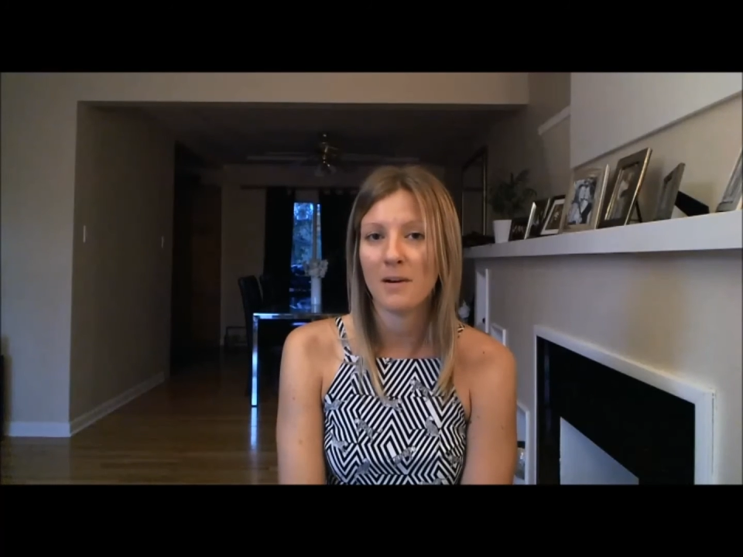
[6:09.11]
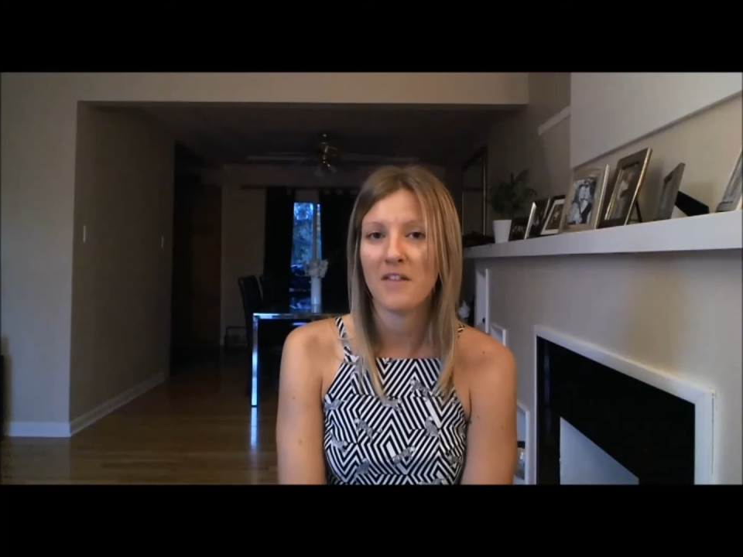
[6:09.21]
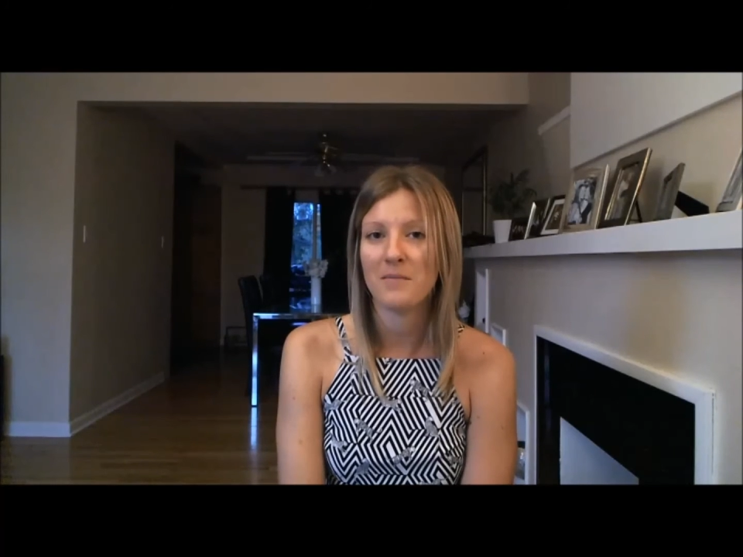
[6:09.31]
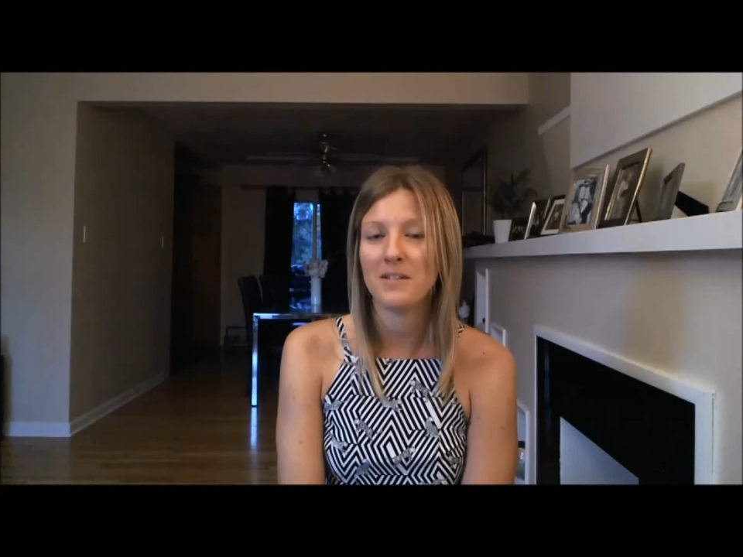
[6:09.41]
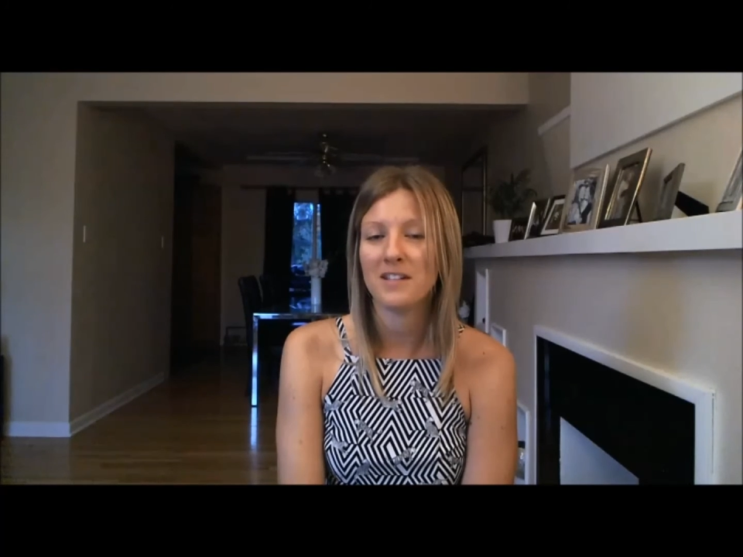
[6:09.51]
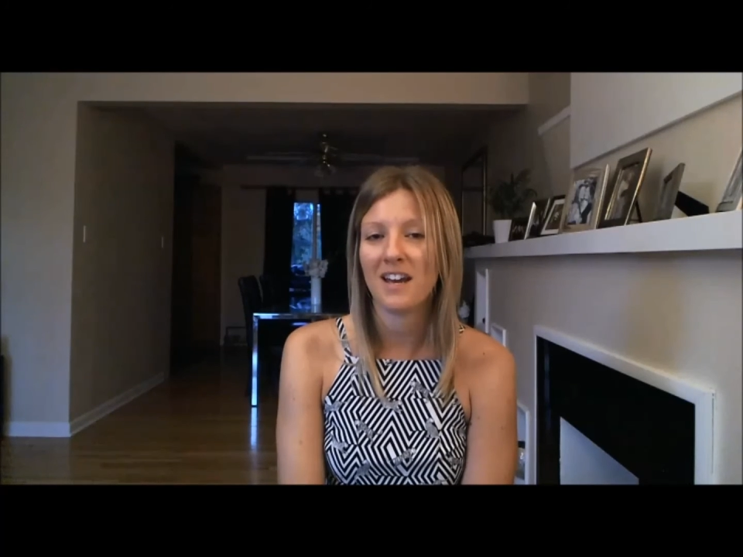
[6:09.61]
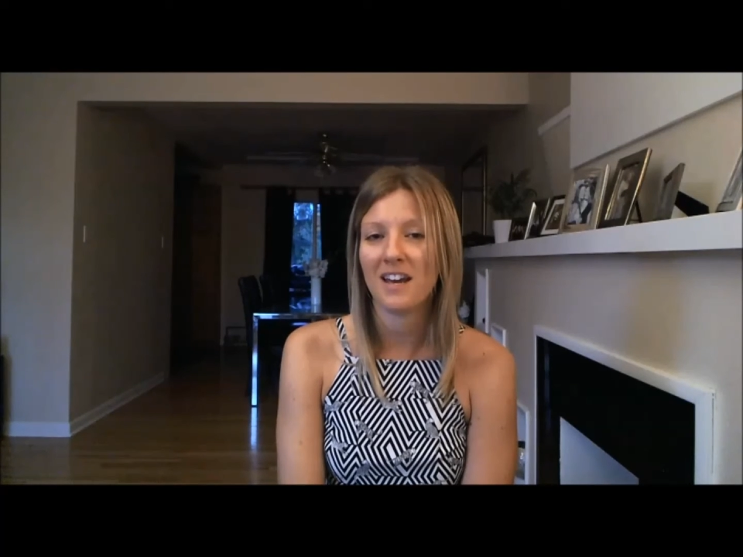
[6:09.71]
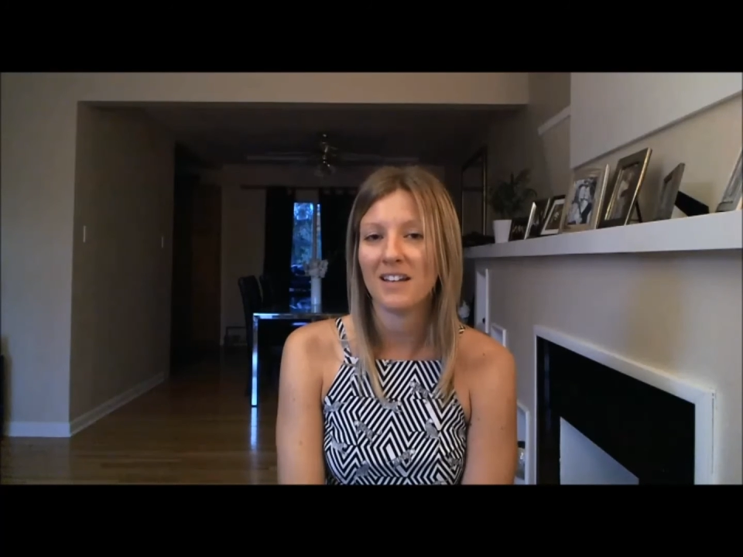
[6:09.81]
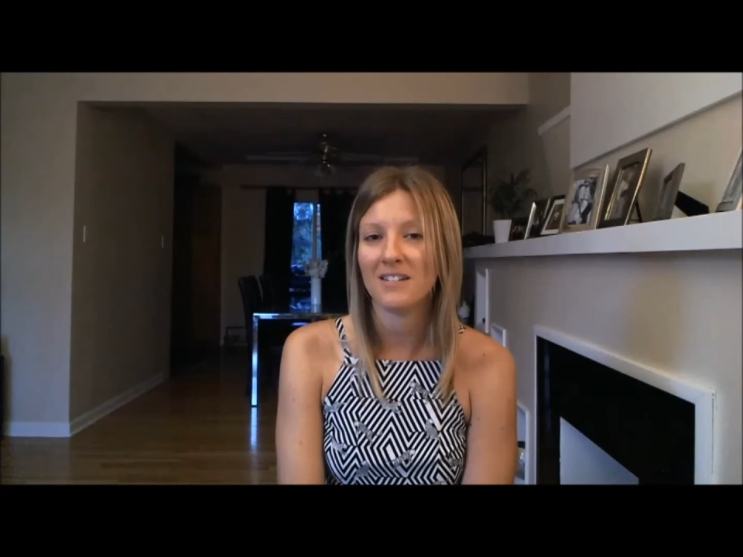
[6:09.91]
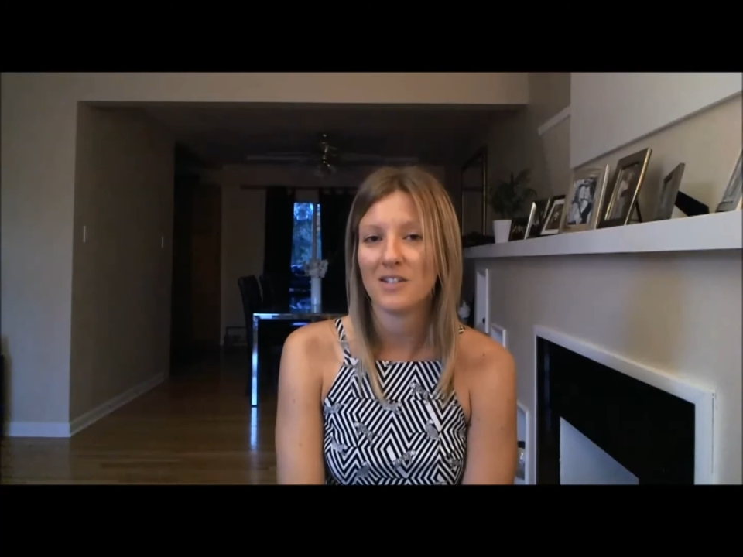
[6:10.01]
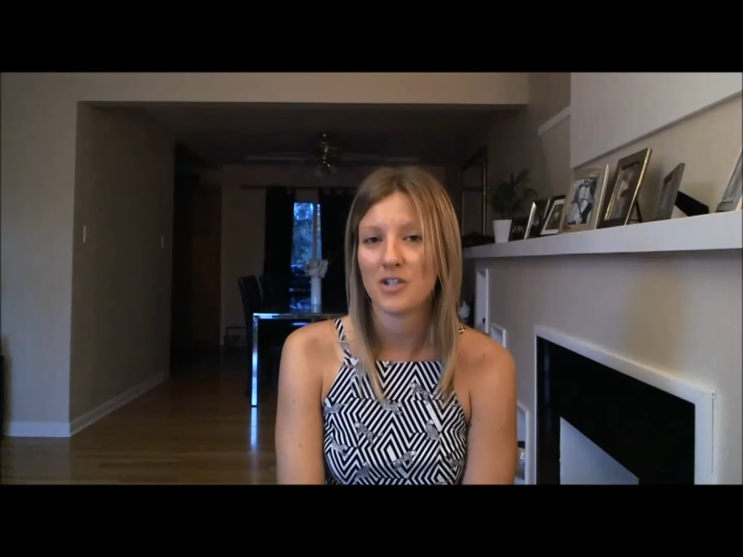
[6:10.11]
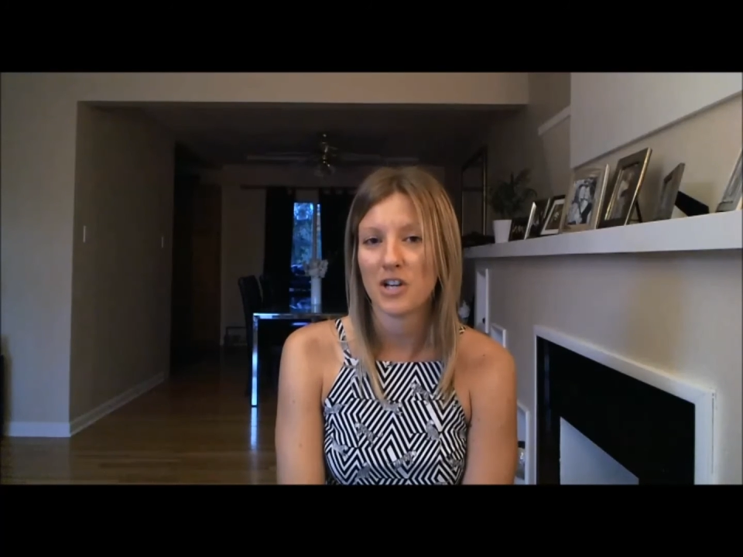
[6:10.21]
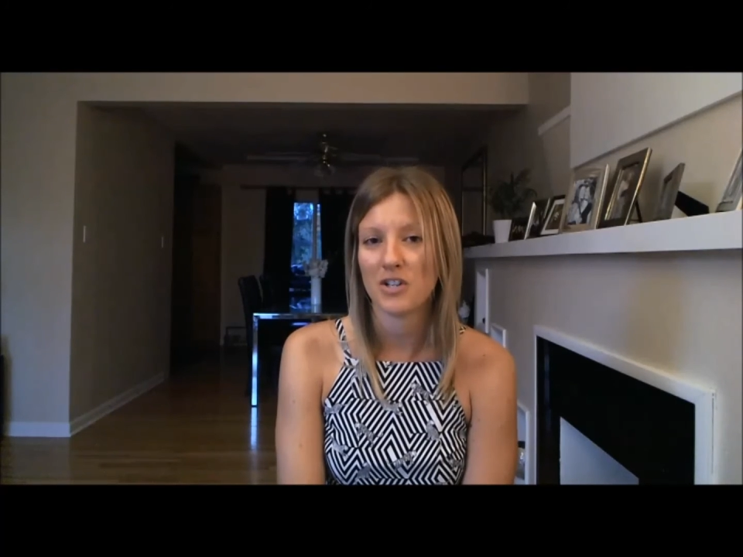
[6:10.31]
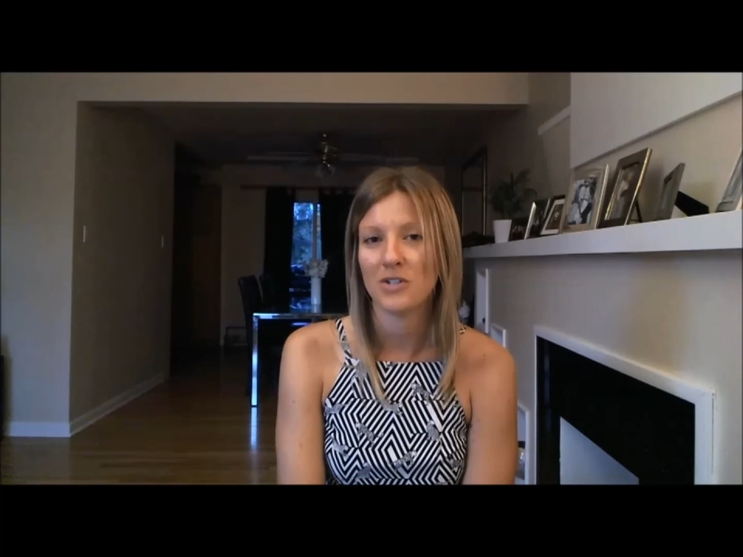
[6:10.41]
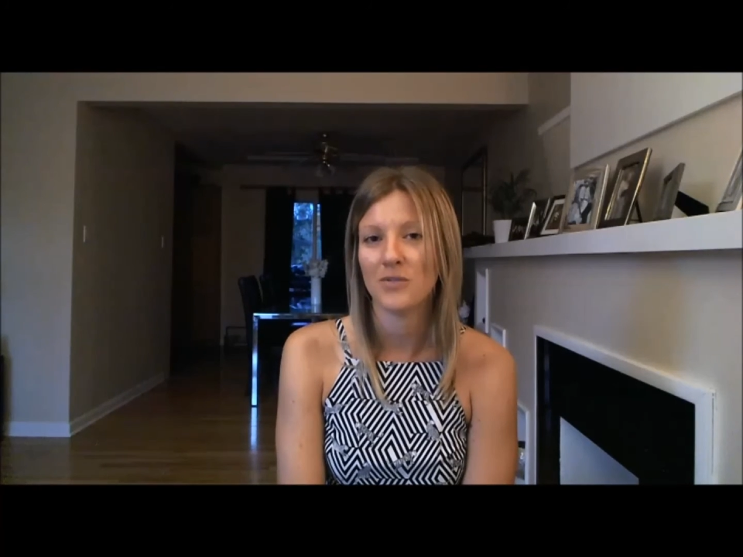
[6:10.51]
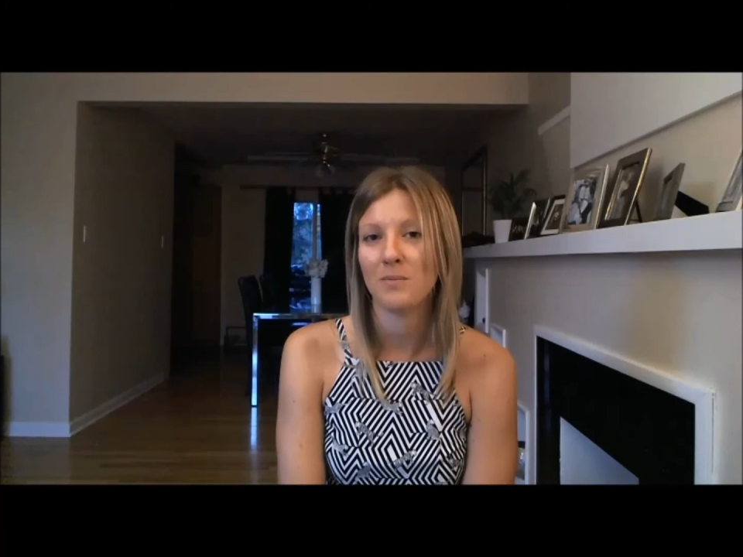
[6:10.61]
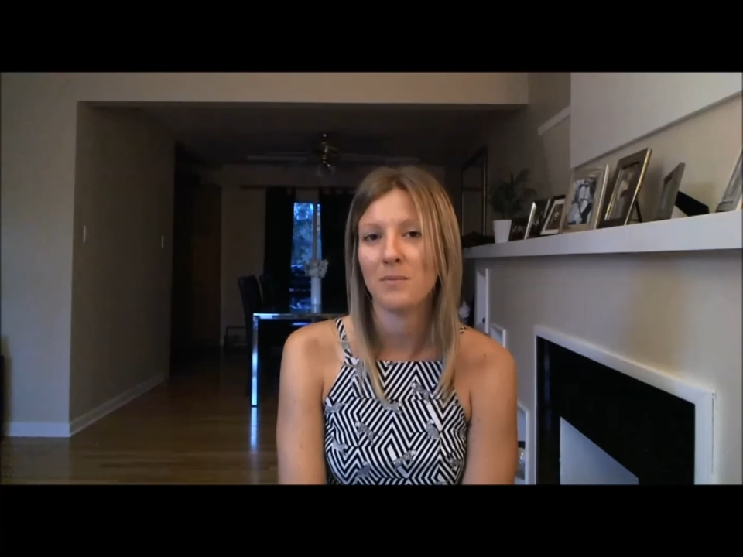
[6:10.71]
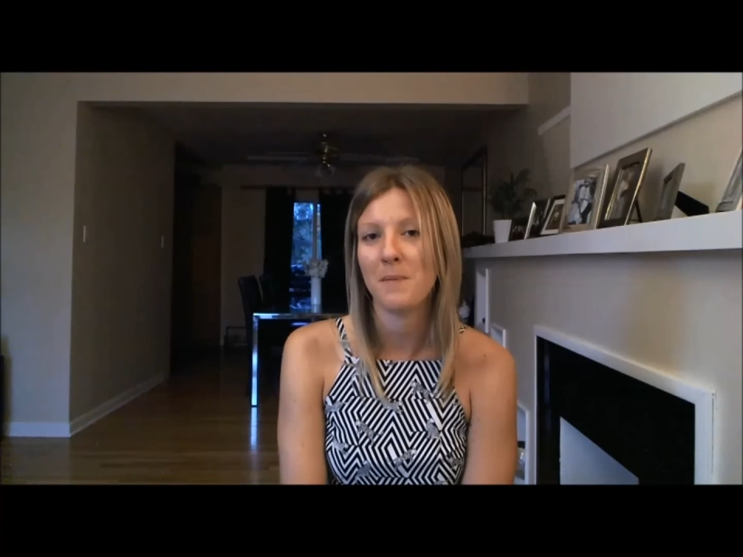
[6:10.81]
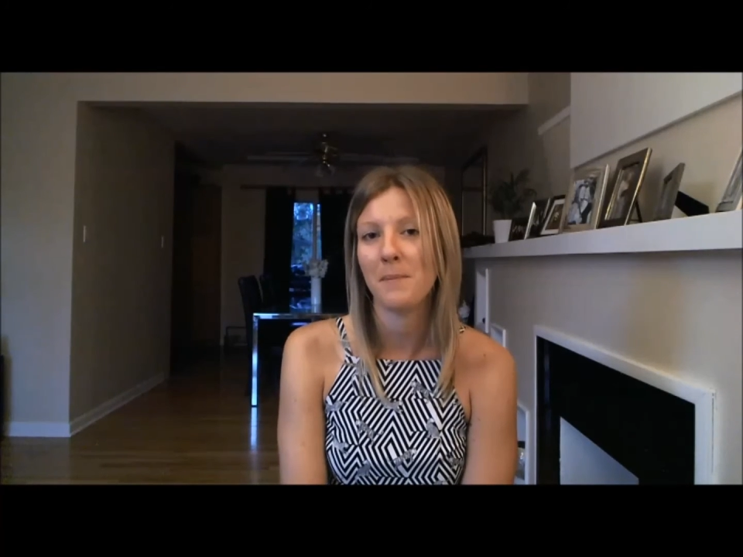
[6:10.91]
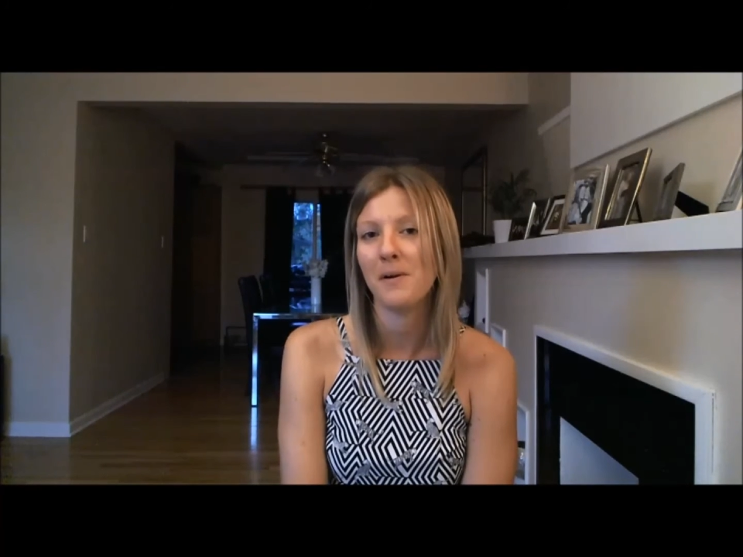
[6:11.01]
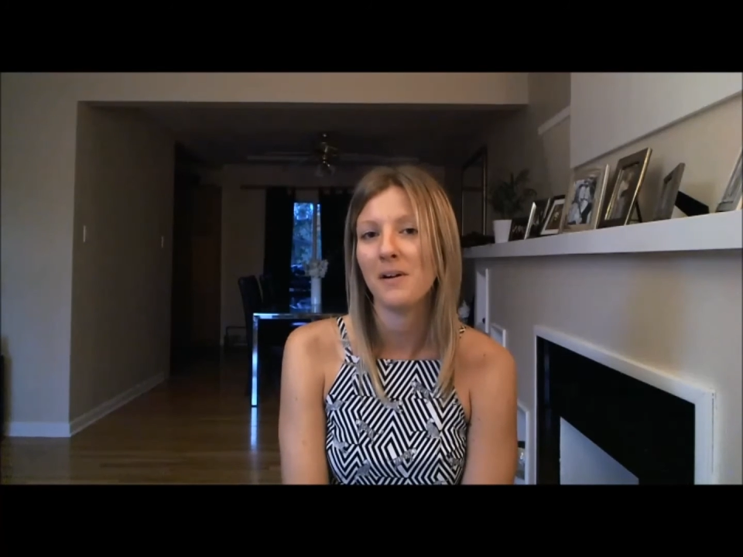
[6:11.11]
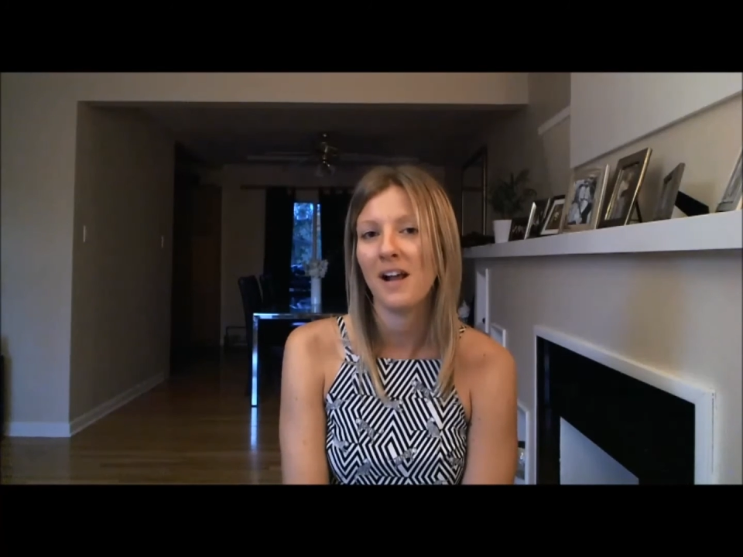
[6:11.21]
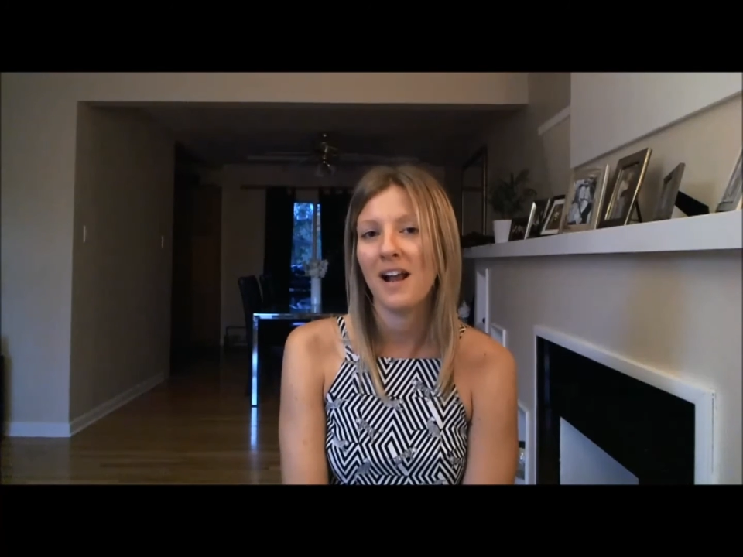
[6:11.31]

I've been taking suggestions from people